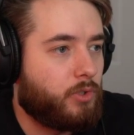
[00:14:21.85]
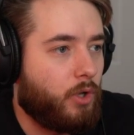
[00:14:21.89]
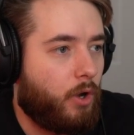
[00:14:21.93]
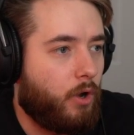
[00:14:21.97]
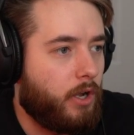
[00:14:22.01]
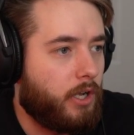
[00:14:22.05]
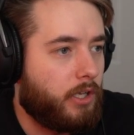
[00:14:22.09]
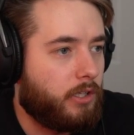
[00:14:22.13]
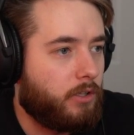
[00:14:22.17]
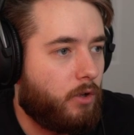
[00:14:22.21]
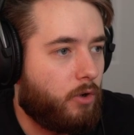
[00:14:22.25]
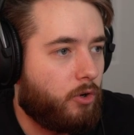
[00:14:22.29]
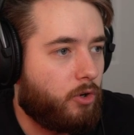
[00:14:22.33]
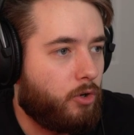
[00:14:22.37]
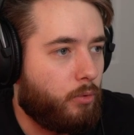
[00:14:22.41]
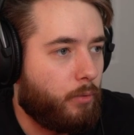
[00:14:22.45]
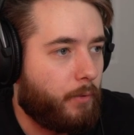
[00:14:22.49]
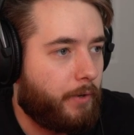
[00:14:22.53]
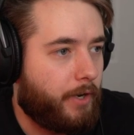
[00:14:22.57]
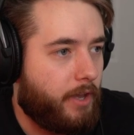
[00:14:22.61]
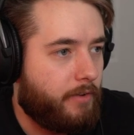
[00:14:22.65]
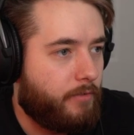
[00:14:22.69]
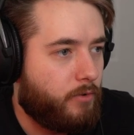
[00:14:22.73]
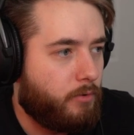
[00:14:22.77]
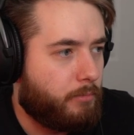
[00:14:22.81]
dialogue or
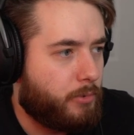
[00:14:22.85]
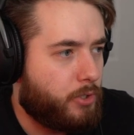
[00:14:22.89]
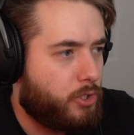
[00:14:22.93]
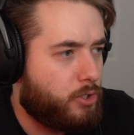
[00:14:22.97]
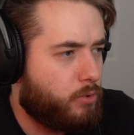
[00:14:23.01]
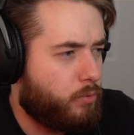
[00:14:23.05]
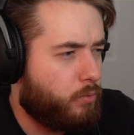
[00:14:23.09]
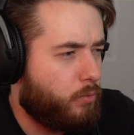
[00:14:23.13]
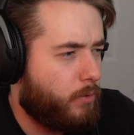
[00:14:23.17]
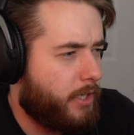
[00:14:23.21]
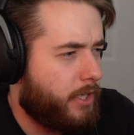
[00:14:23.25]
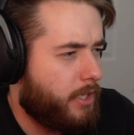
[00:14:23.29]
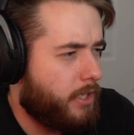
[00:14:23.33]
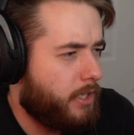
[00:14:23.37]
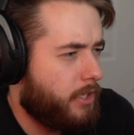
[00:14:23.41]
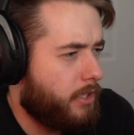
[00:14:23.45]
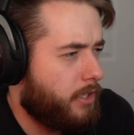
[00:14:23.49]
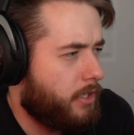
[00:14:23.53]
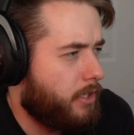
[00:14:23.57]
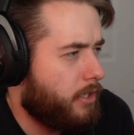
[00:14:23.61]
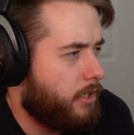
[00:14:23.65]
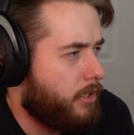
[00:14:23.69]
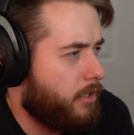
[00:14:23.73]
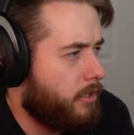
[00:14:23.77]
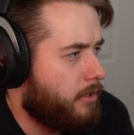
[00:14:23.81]
whatever
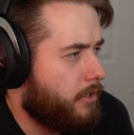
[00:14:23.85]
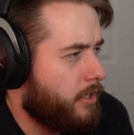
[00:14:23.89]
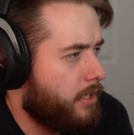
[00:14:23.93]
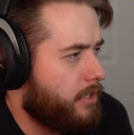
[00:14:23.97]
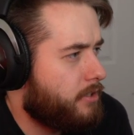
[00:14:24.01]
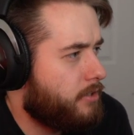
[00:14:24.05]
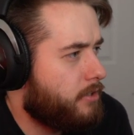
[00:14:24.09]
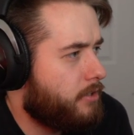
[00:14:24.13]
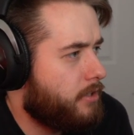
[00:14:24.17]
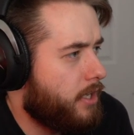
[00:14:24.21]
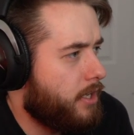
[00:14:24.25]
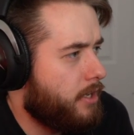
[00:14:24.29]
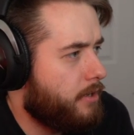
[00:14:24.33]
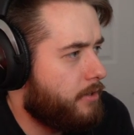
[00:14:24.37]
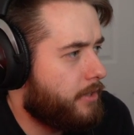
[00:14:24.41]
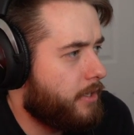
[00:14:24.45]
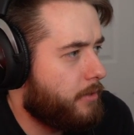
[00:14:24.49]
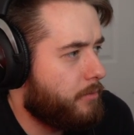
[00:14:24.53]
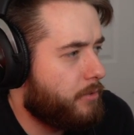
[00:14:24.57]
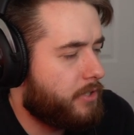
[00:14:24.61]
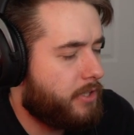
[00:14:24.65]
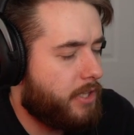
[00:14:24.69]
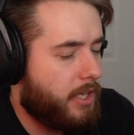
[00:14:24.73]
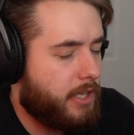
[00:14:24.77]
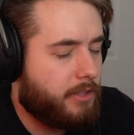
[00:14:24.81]
between there's there
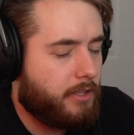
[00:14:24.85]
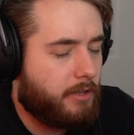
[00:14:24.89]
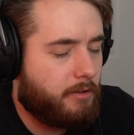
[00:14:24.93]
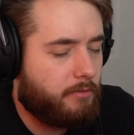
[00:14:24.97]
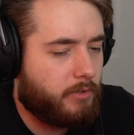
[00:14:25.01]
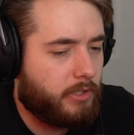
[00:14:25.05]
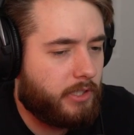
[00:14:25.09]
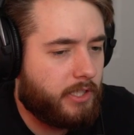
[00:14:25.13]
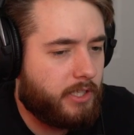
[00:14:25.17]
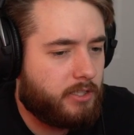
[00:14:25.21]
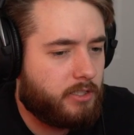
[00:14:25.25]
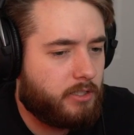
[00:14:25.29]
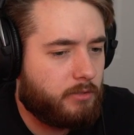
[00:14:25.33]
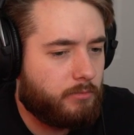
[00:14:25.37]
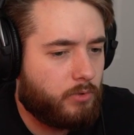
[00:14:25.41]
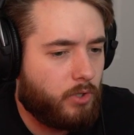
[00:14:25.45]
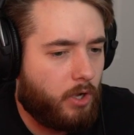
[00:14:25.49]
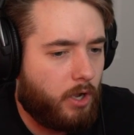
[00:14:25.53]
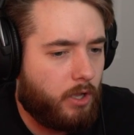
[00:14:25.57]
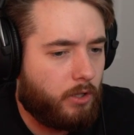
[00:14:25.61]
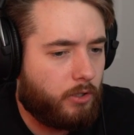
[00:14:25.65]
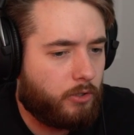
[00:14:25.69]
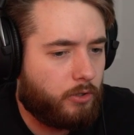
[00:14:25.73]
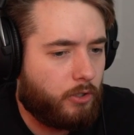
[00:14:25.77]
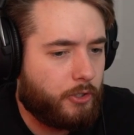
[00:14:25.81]
there were they they released some
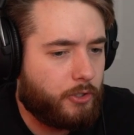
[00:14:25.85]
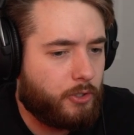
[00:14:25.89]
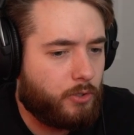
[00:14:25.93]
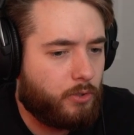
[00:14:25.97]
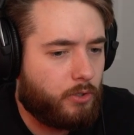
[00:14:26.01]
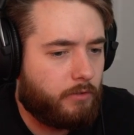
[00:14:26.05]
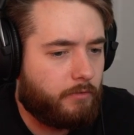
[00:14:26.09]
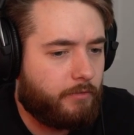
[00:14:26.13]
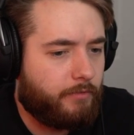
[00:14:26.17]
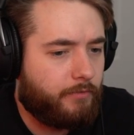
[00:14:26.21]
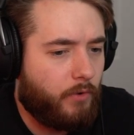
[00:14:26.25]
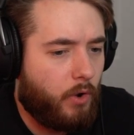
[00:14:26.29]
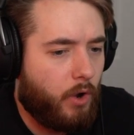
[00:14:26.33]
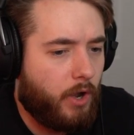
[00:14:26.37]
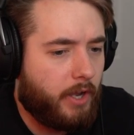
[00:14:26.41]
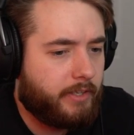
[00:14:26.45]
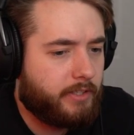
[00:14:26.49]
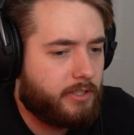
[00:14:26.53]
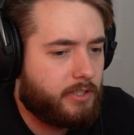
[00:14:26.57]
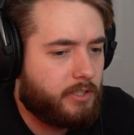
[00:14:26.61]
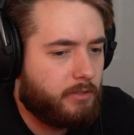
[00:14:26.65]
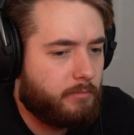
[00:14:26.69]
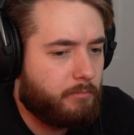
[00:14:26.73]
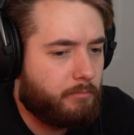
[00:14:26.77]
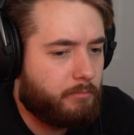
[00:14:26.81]
dialogue like you can
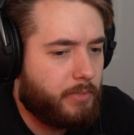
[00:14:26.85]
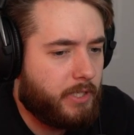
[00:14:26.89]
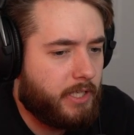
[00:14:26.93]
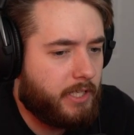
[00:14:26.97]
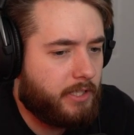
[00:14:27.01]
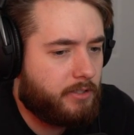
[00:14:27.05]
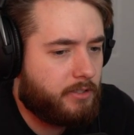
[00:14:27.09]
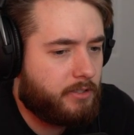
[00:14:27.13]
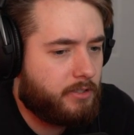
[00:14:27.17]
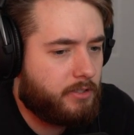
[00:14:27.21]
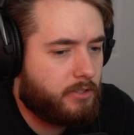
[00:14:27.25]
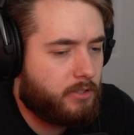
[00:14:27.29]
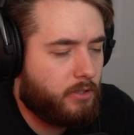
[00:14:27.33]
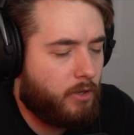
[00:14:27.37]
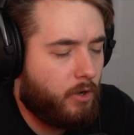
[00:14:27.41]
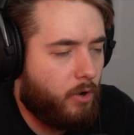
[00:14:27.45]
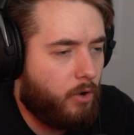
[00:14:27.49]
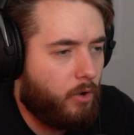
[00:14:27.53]
find some bits